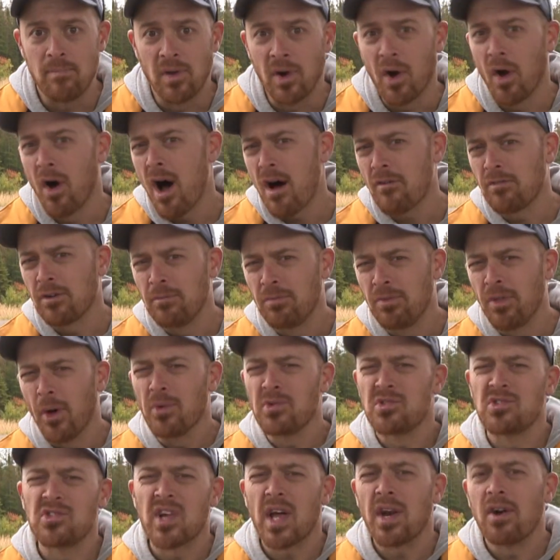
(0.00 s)
And often
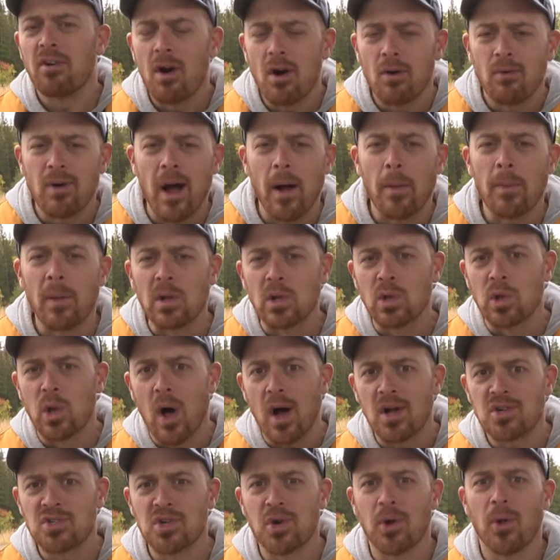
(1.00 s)
those center around the
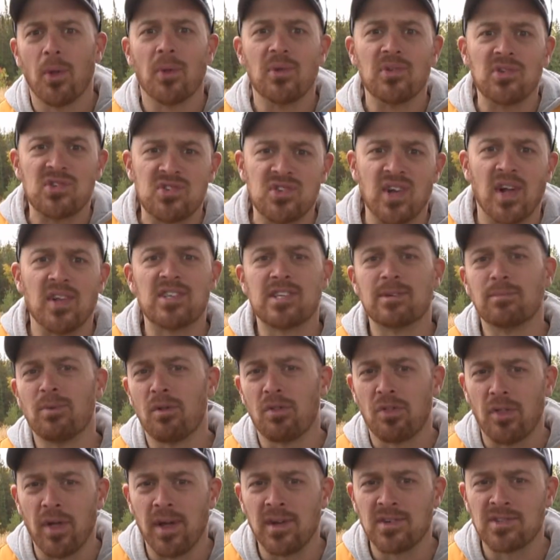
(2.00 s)
logical and sensible
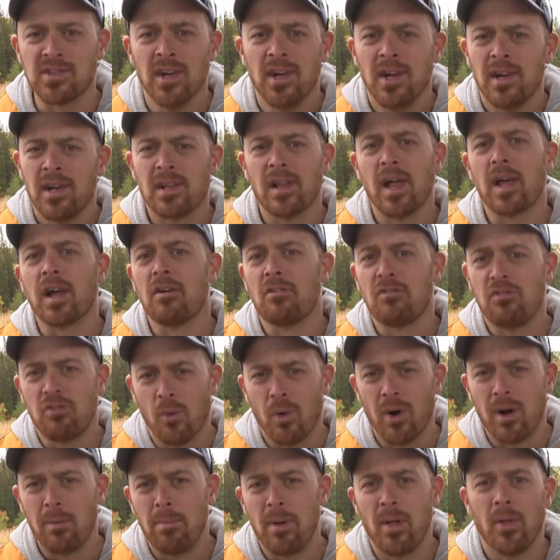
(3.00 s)
things like
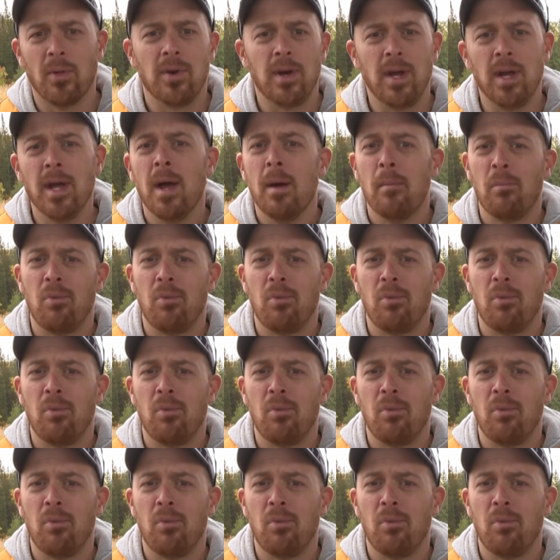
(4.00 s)
affordability,